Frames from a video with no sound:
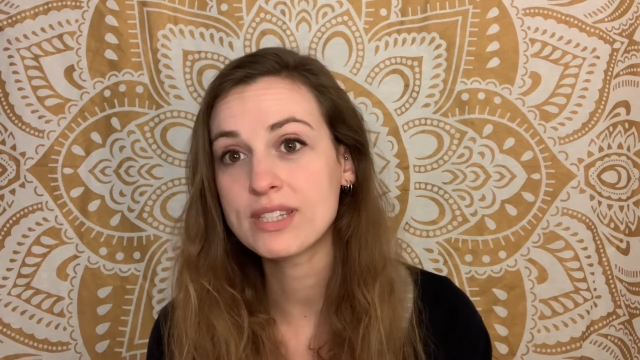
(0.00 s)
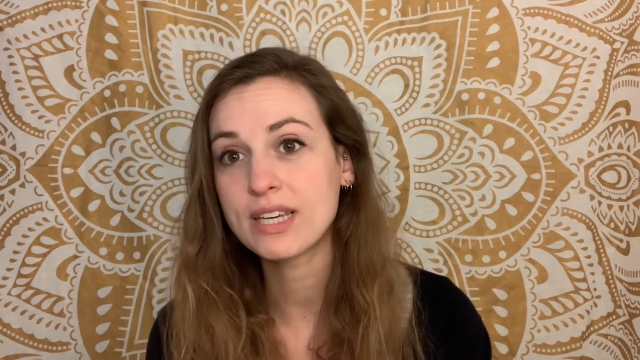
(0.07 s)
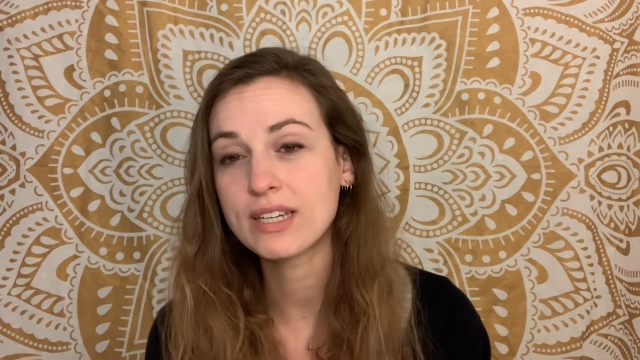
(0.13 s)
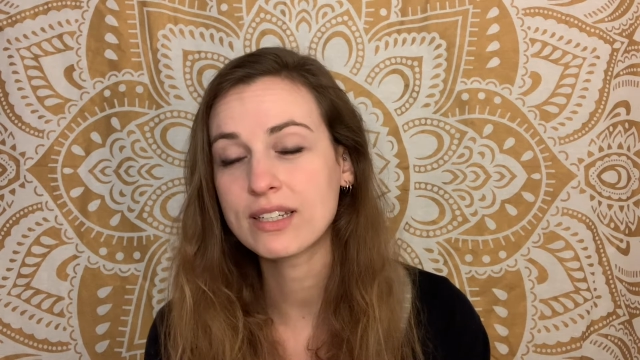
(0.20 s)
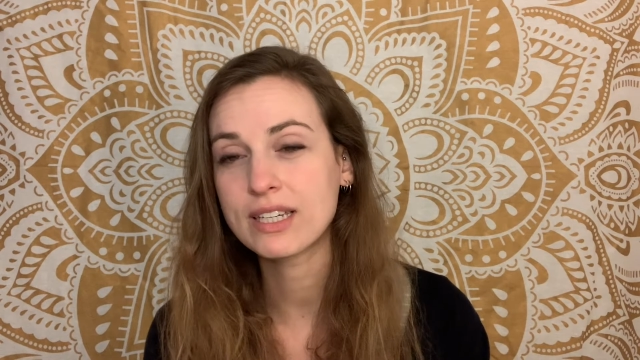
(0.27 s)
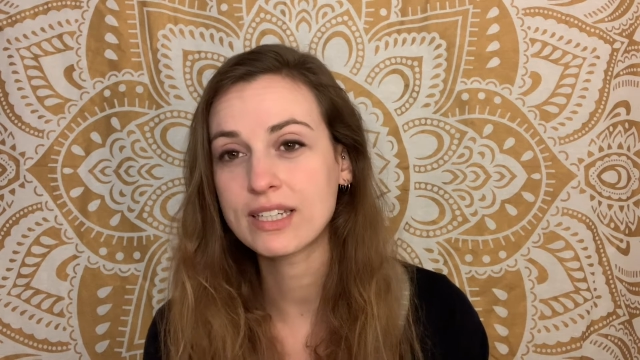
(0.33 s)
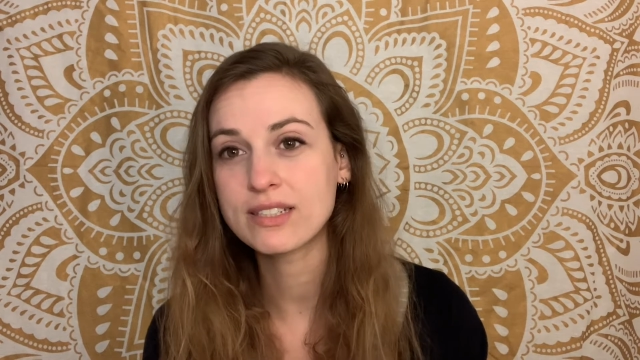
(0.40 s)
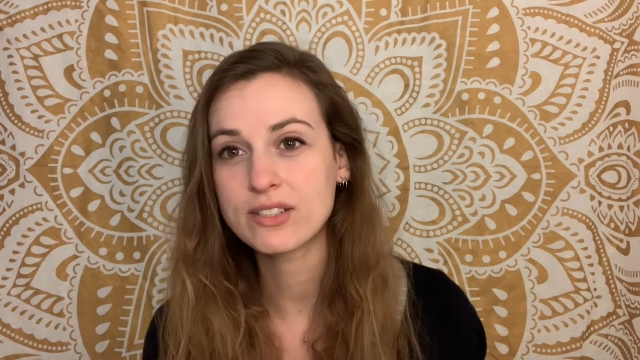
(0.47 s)

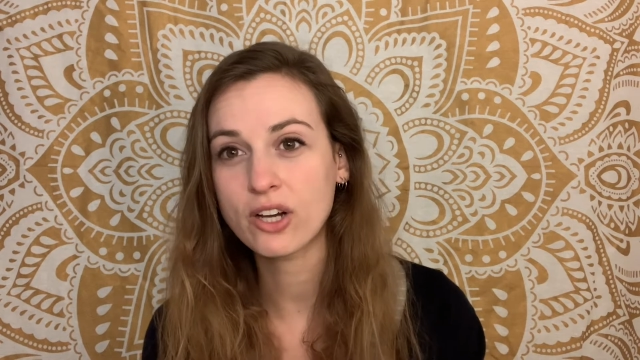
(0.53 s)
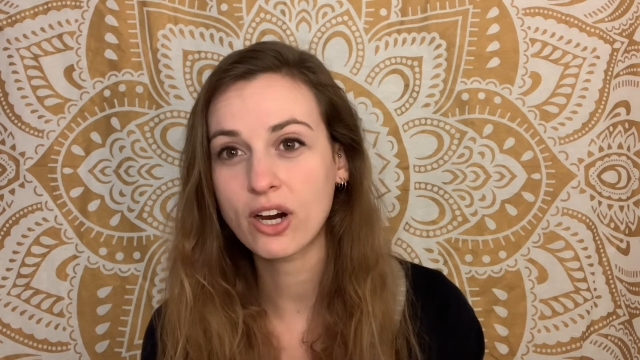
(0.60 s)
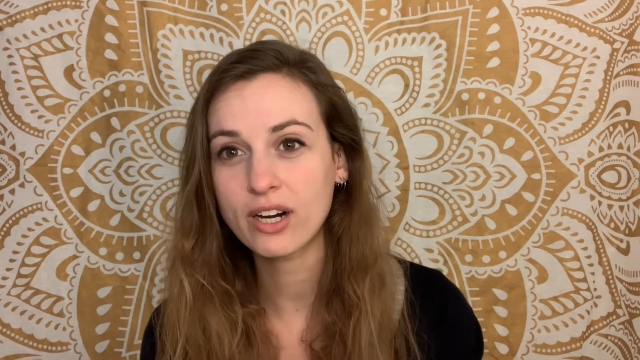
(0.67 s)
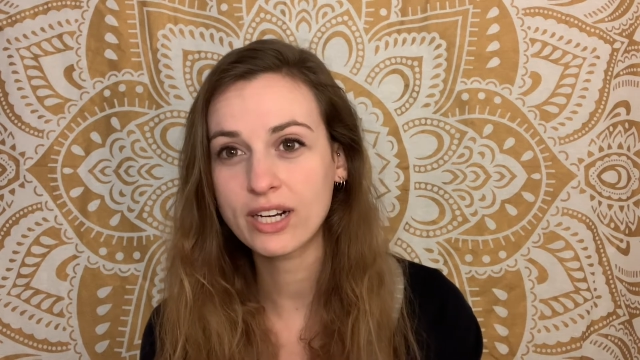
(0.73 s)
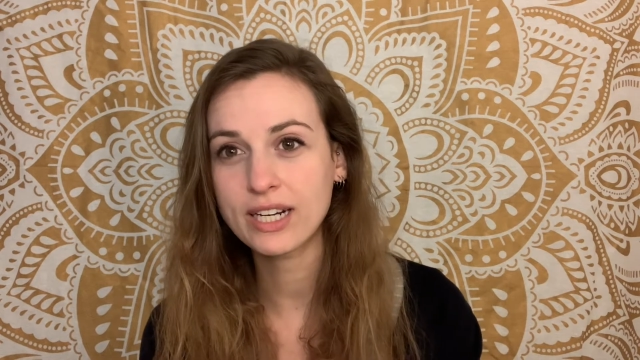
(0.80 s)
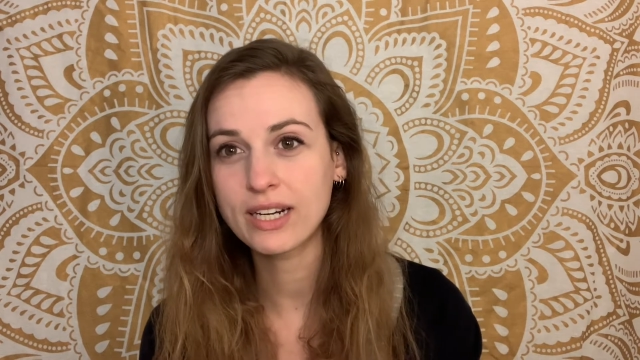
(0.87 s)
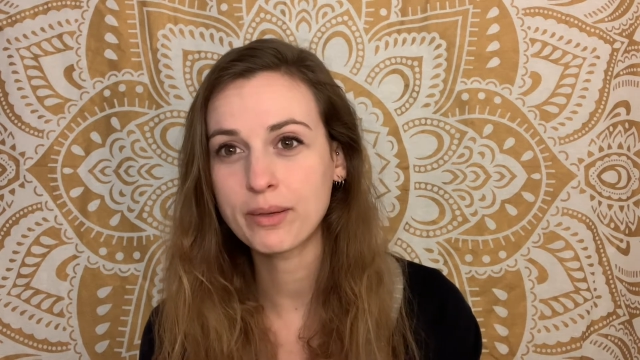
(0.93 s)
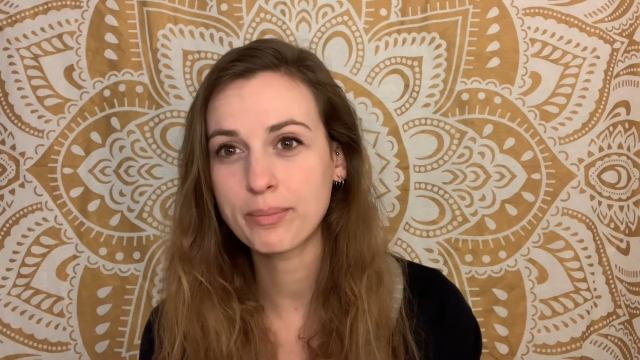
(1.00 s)
that can
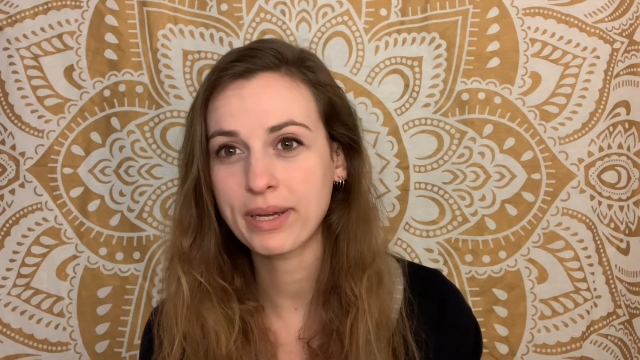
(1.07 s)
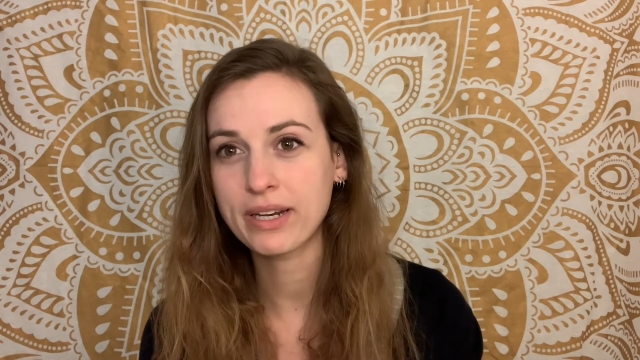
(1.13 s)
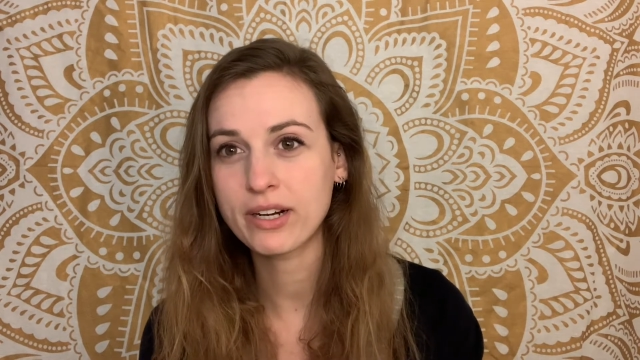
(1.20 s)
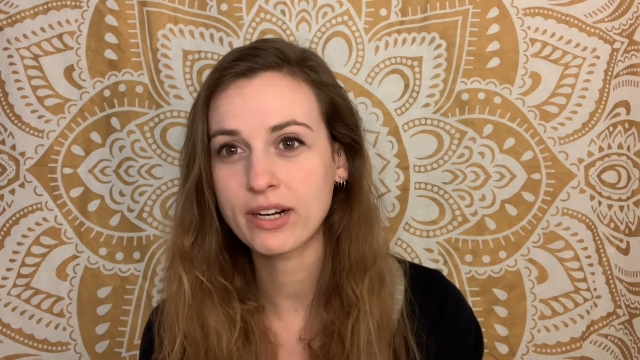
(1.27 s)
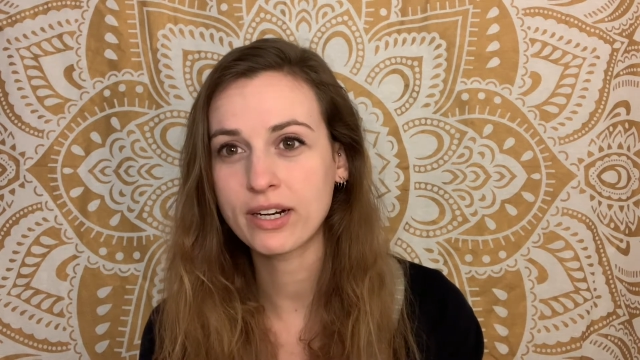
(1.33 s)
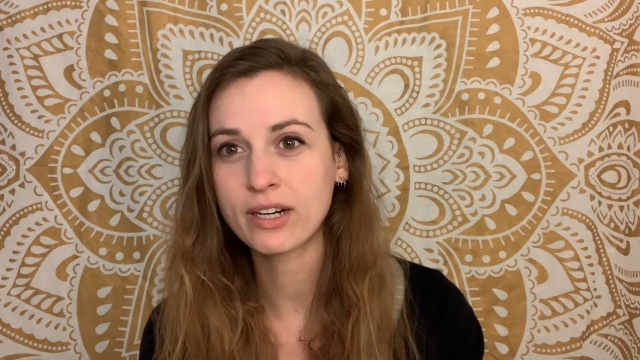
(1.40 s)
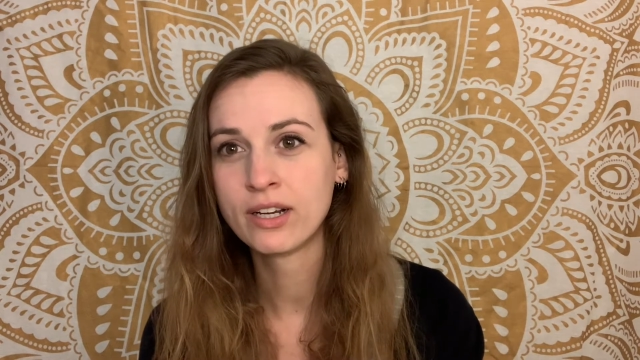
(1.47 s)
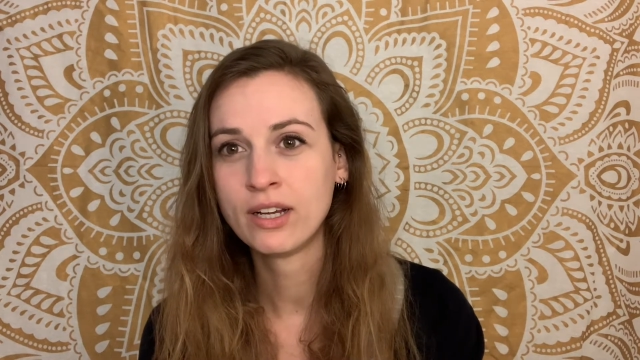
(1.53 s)
target it
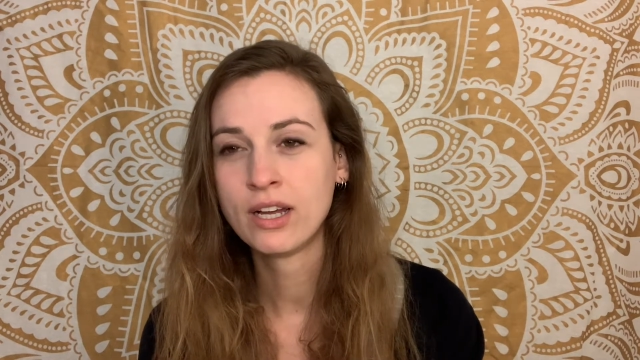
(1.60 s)
better.